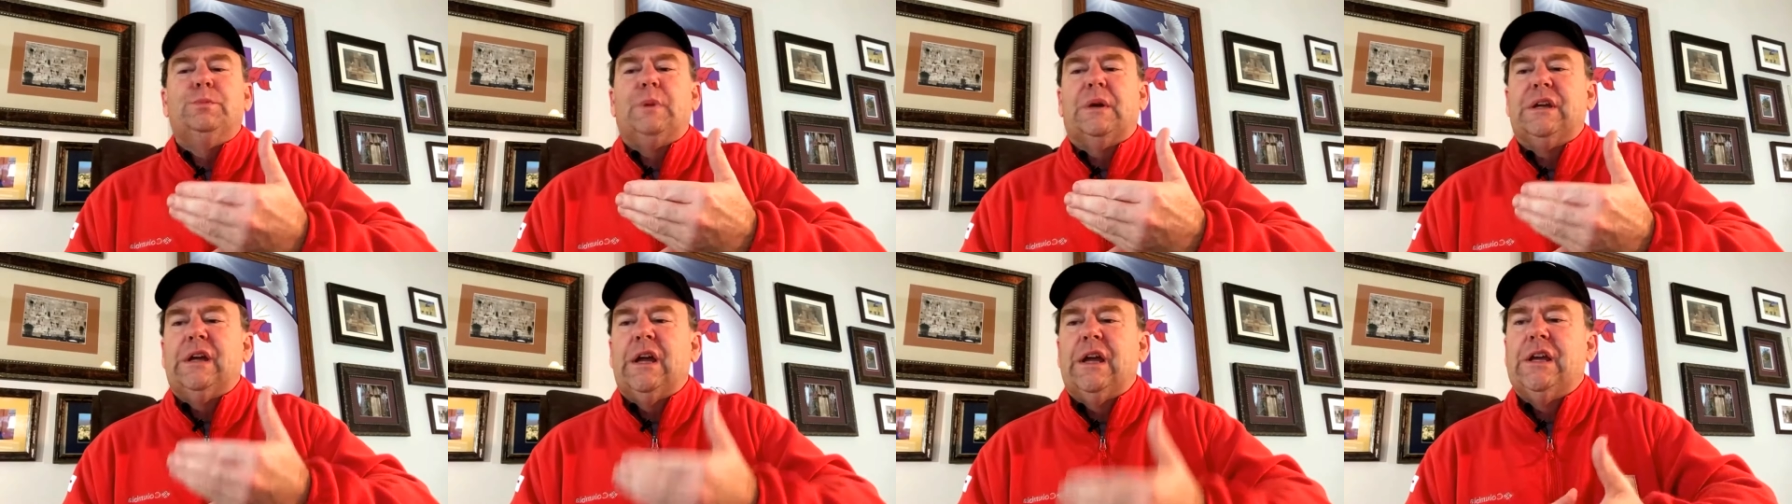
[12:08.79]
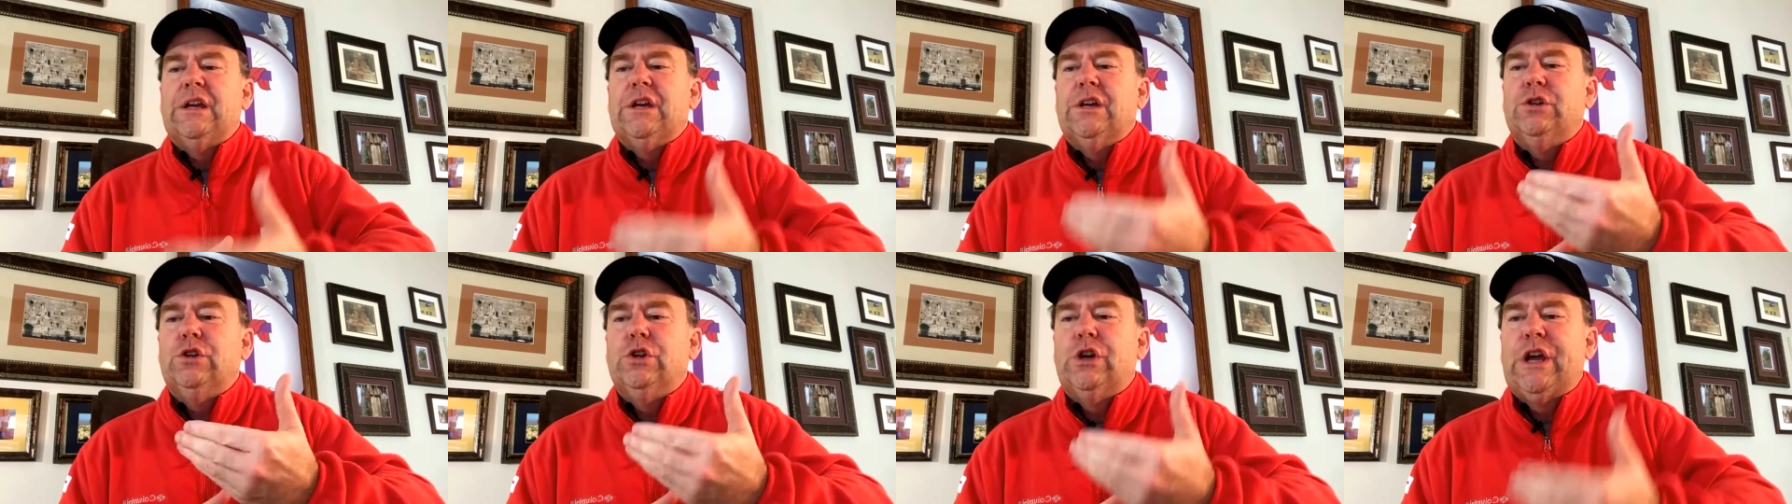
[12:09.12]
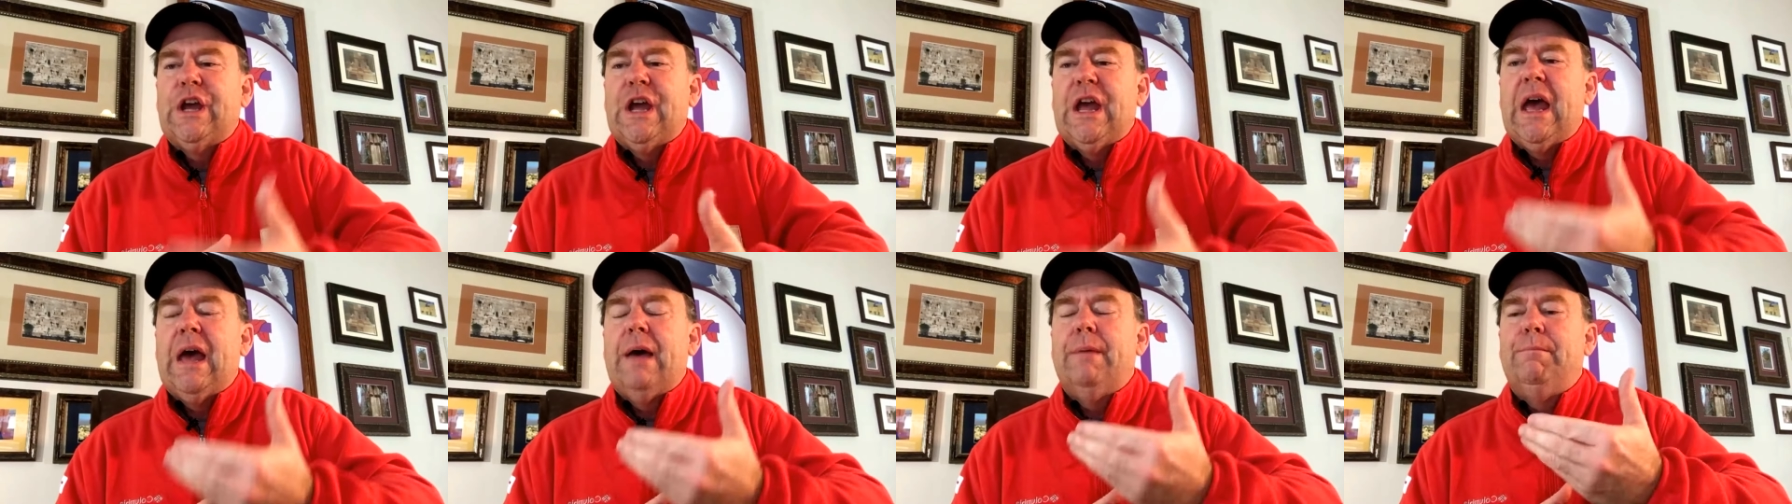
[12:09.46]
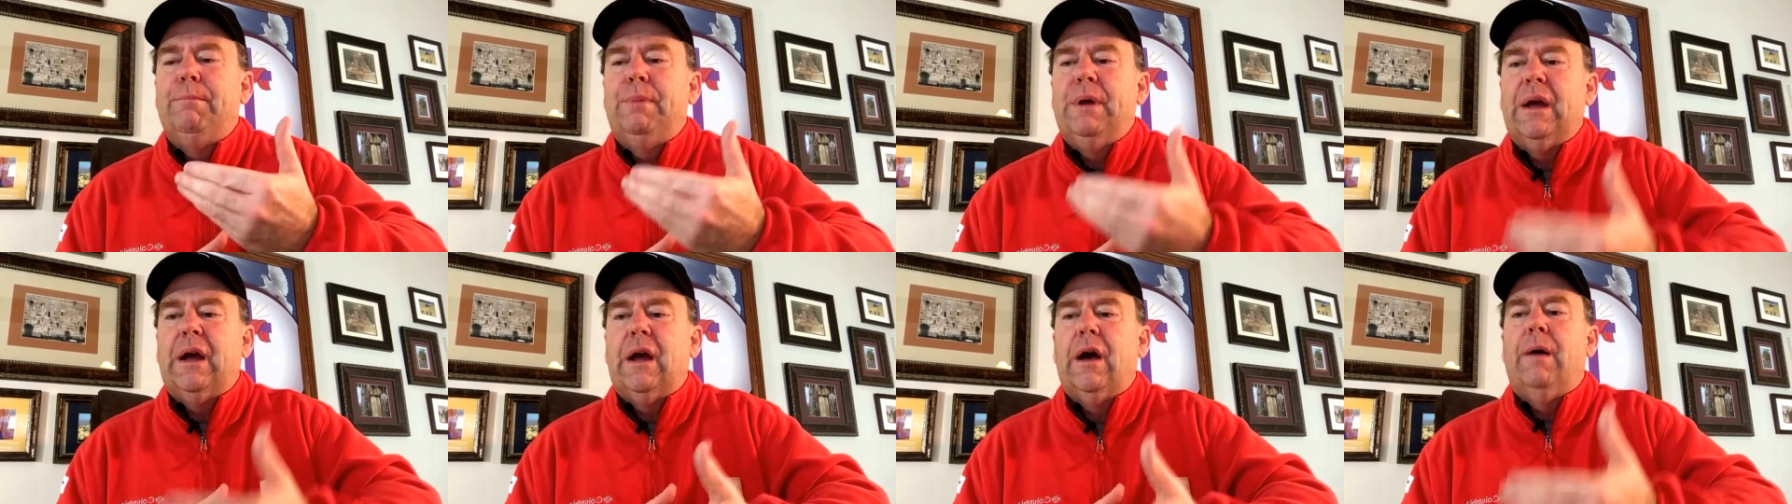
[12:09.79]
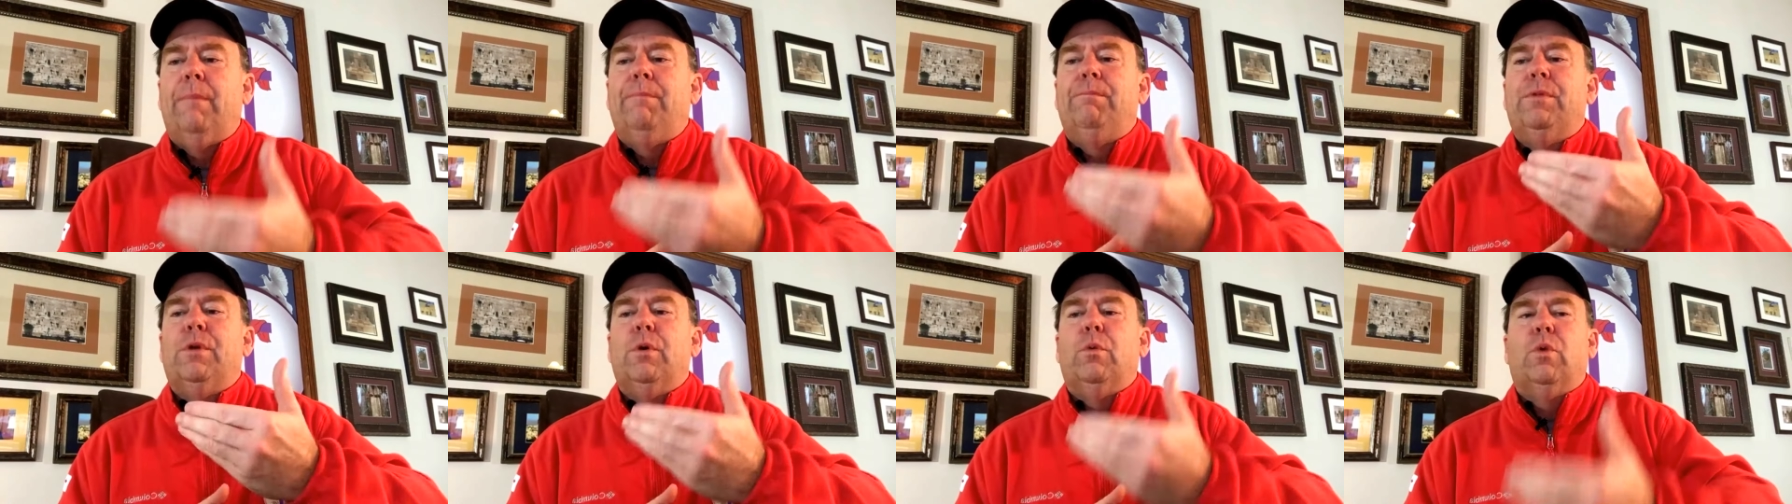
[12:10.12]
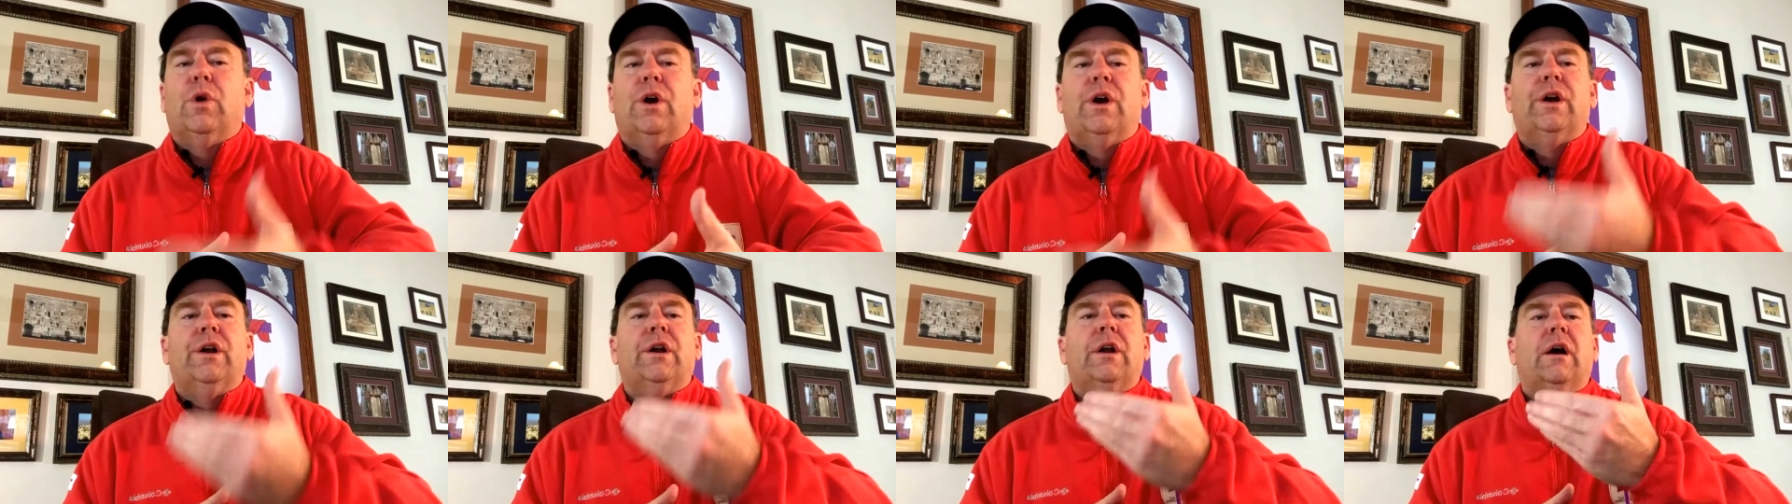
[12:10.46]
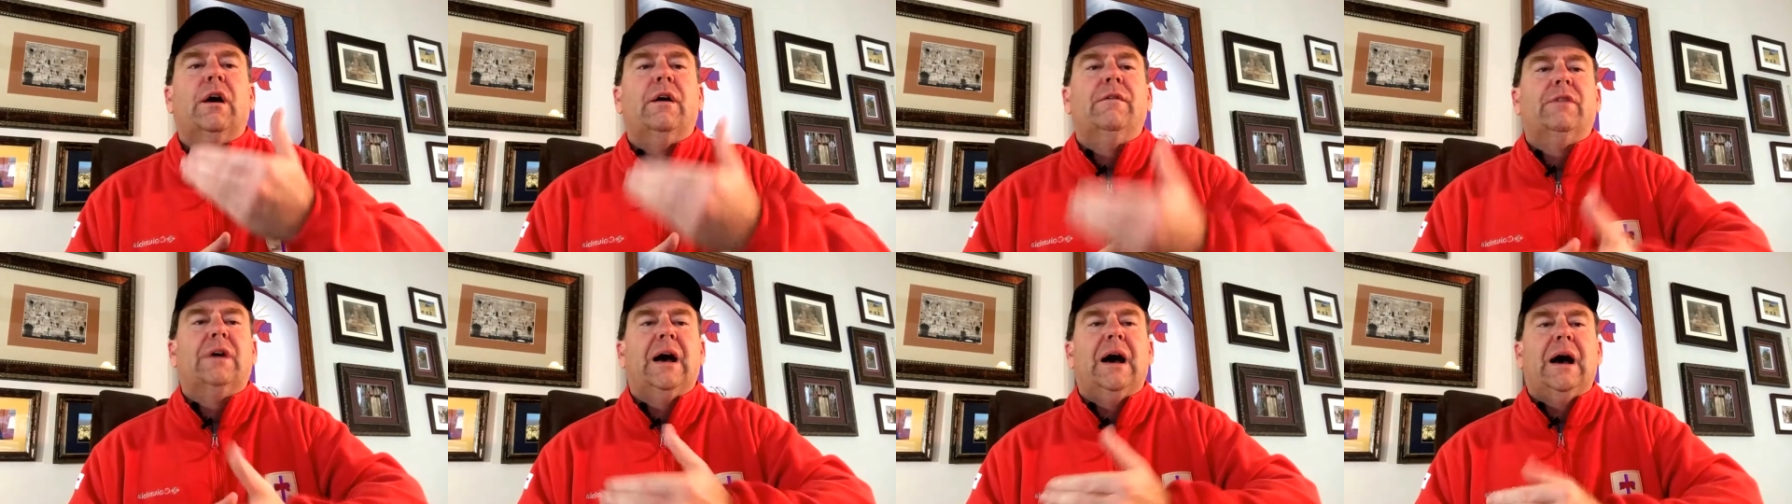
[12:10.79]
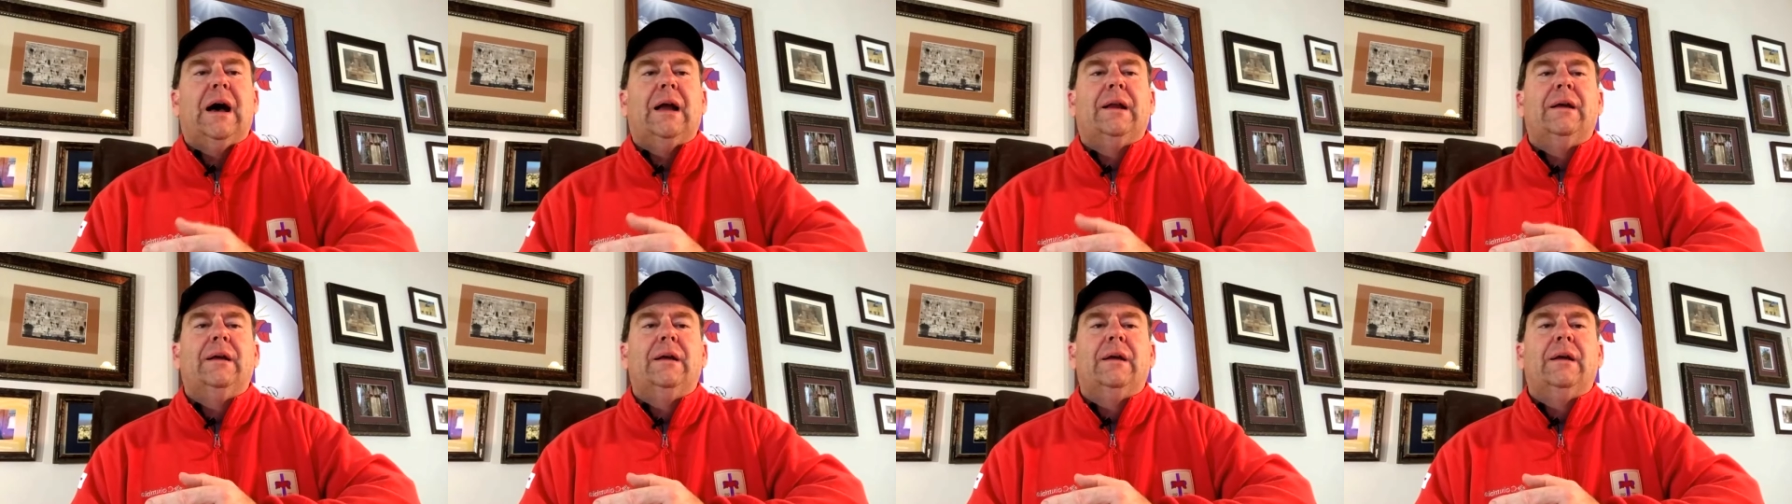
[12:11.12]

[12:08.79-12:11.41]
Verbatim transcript: but you, you can't pick up the word of God.